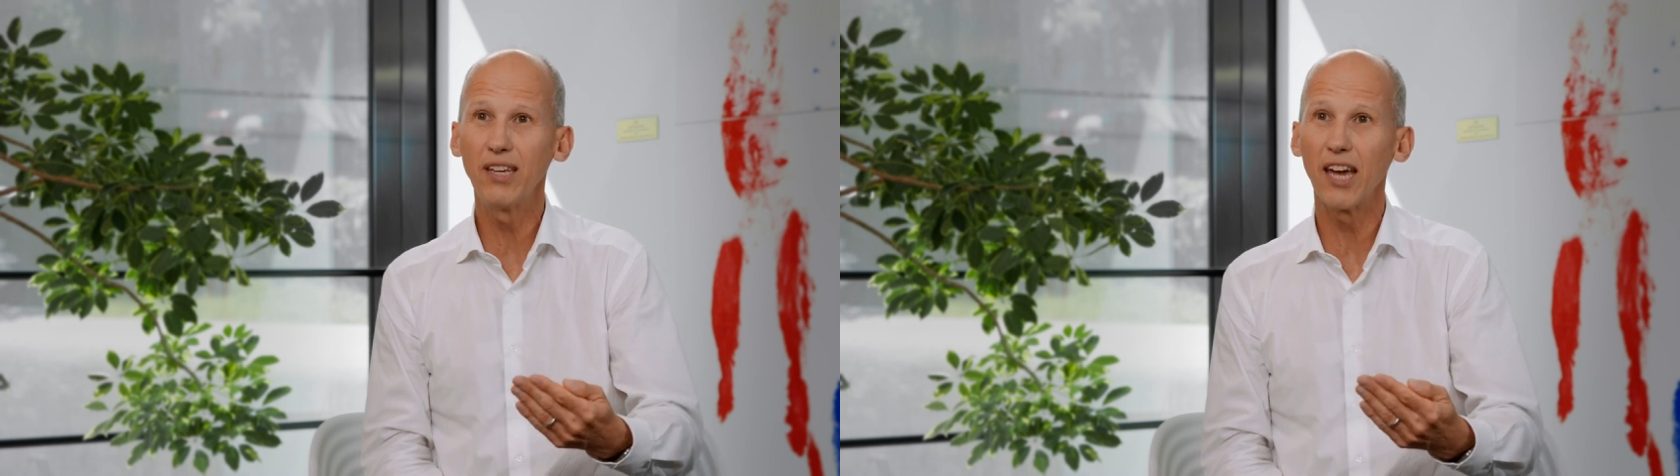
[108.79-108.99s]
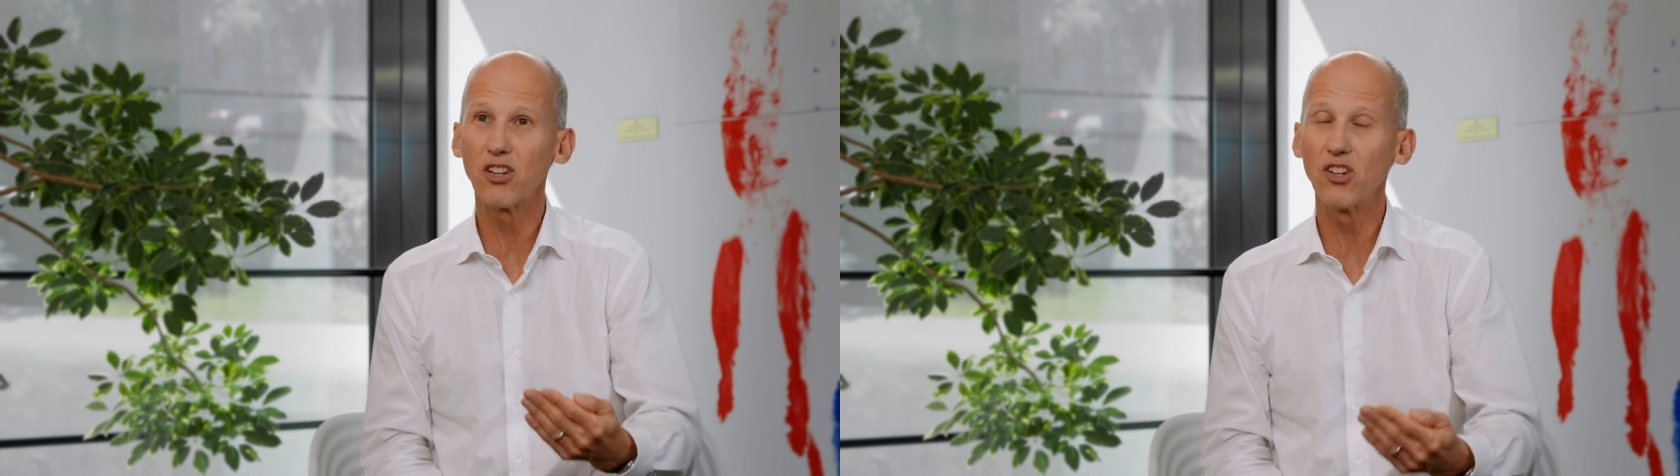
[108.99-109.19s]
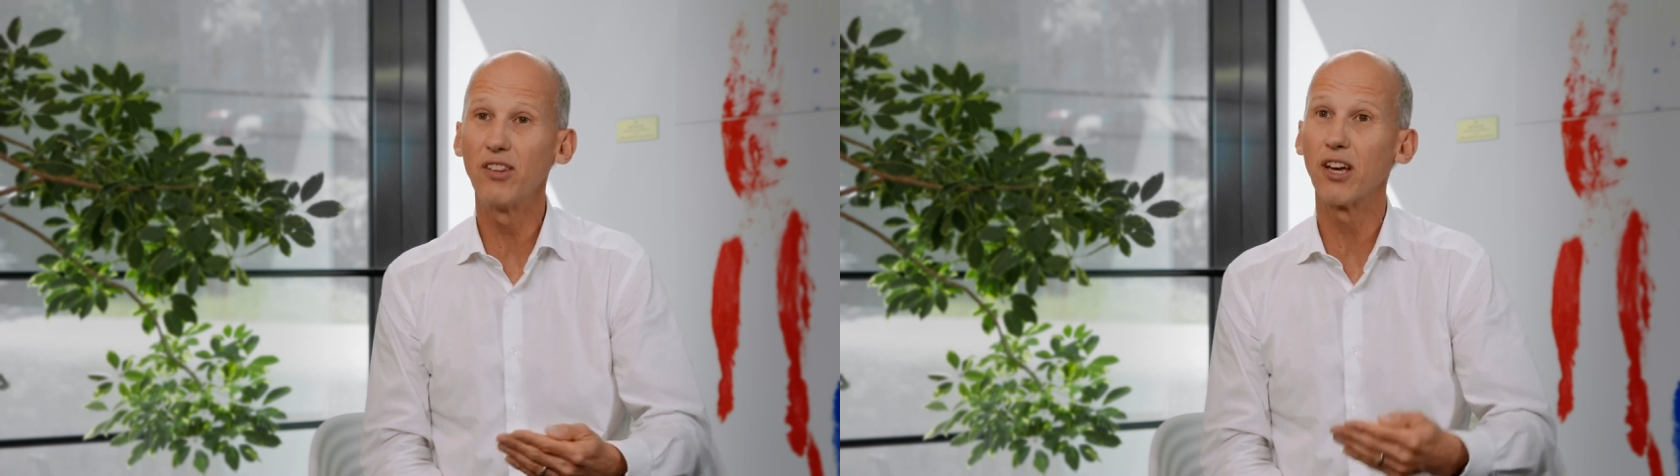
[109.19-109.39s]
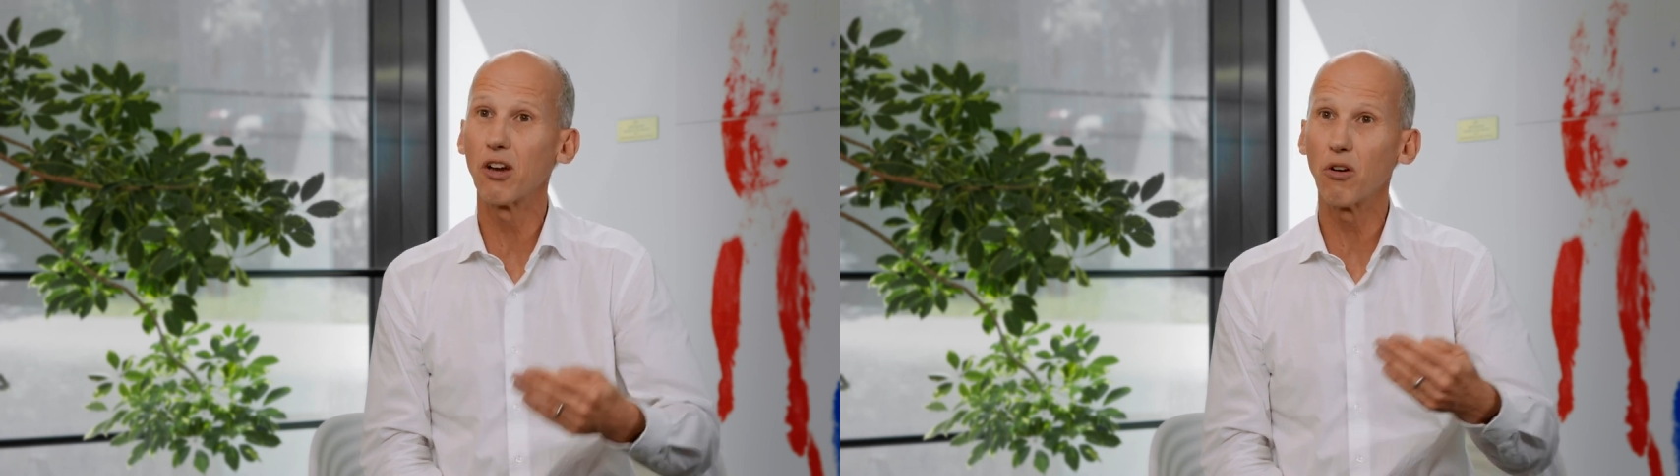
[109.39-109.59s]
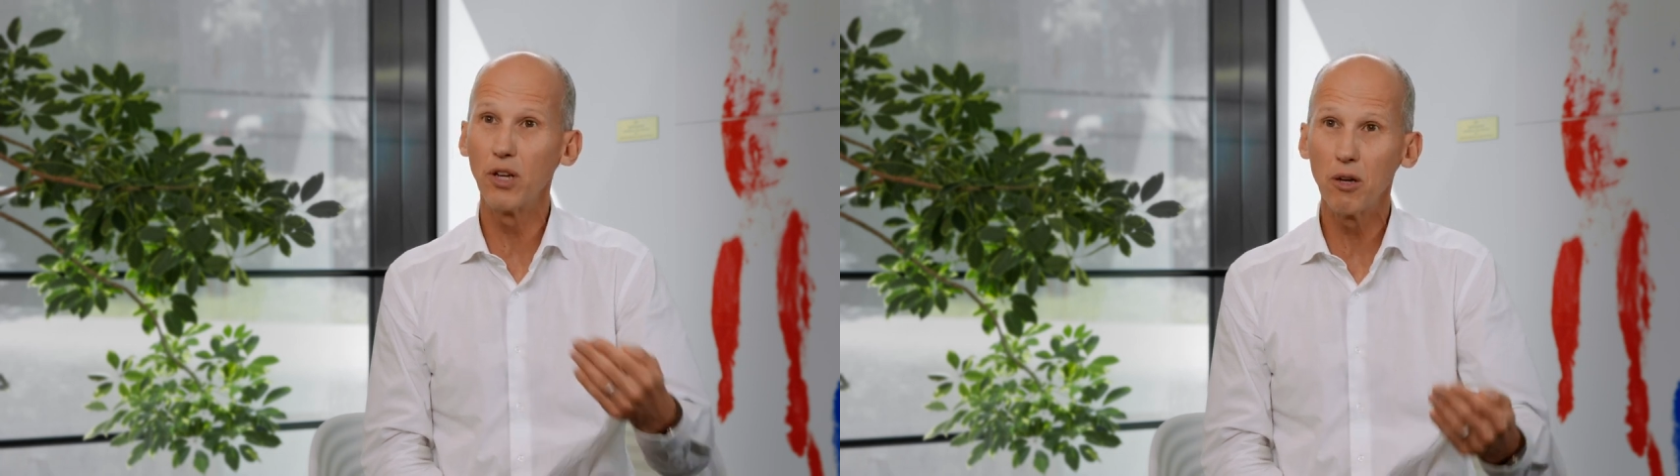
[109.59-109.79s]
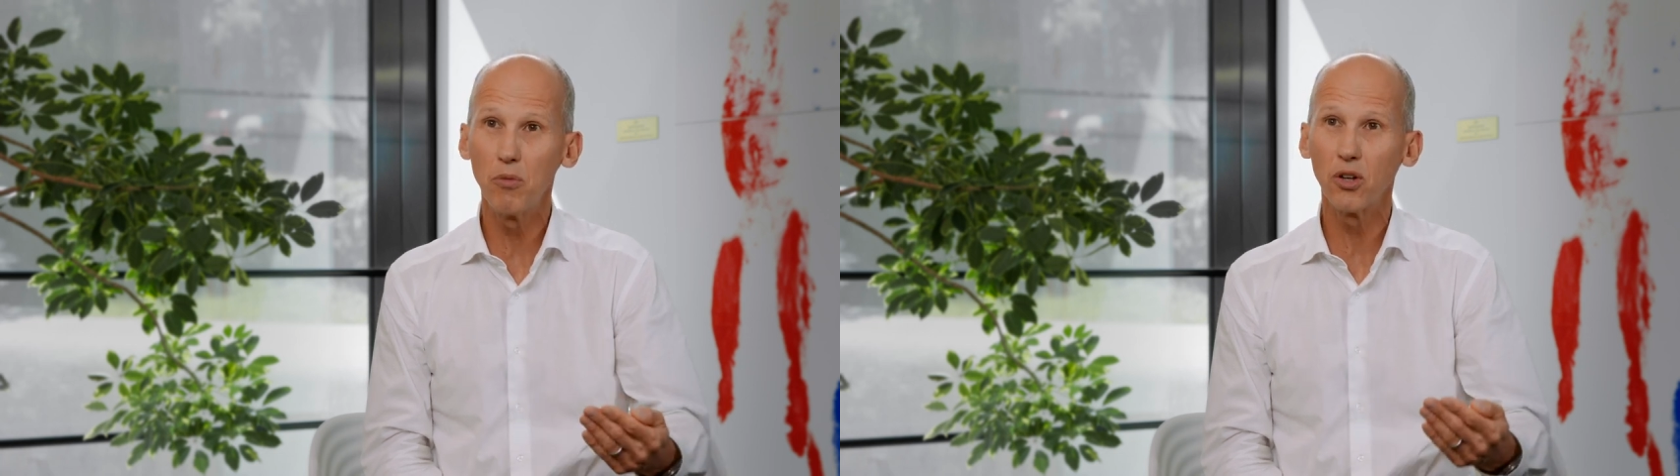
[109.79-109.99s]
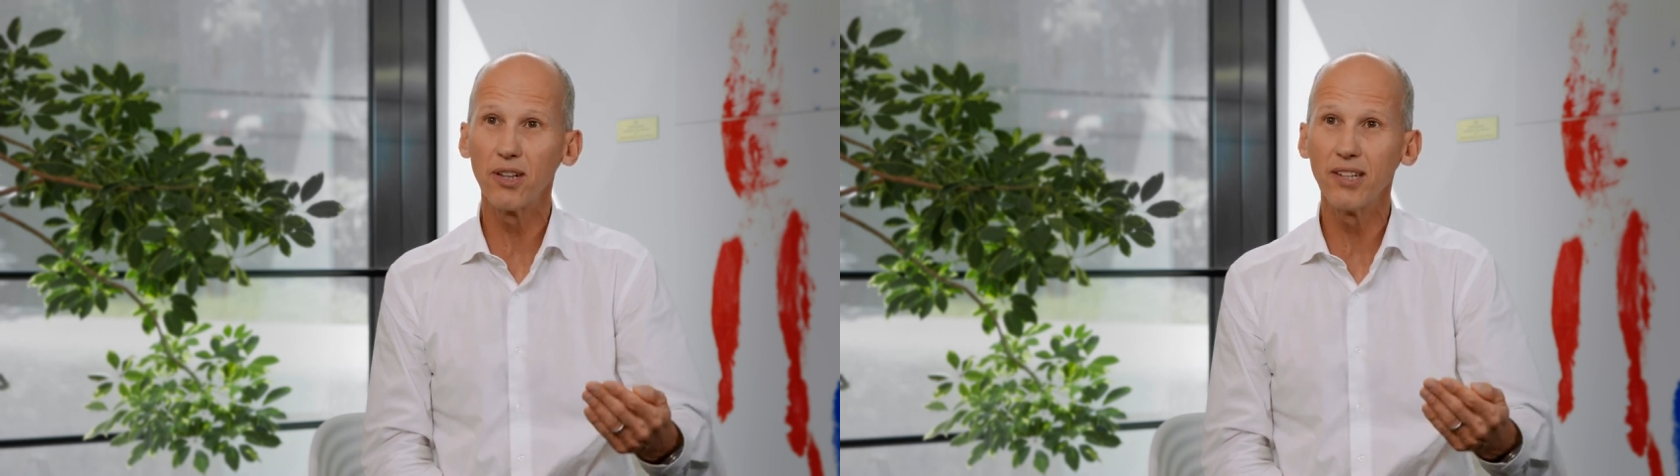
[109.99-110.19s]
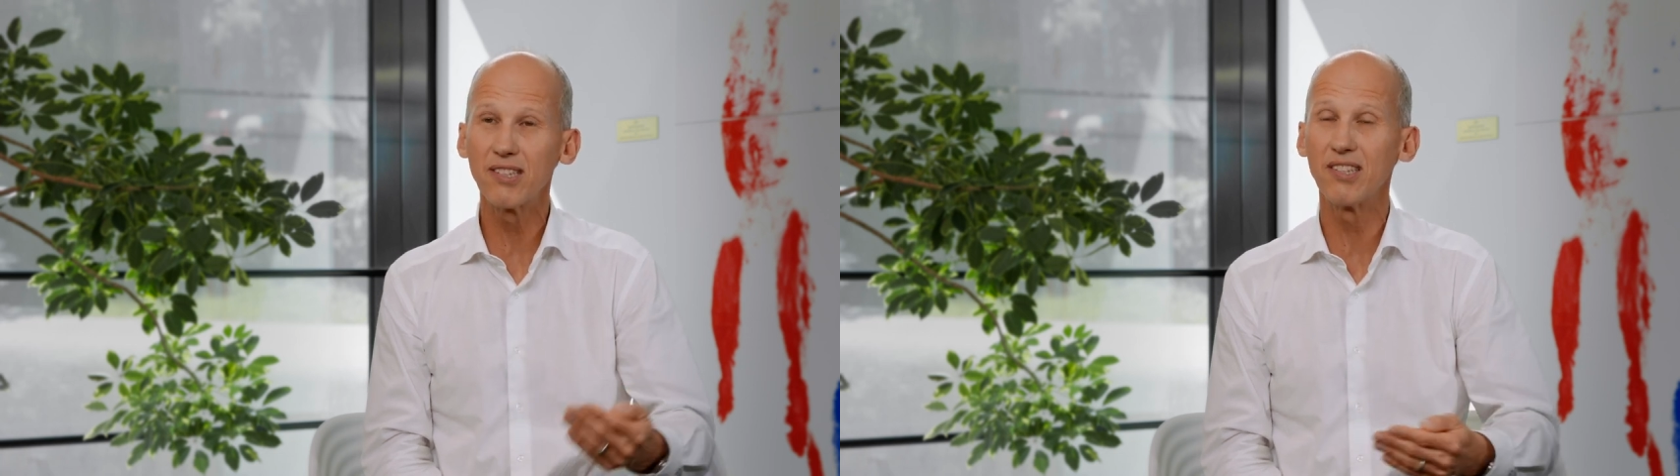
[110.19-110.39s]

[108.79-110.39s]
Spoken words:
actually the career models,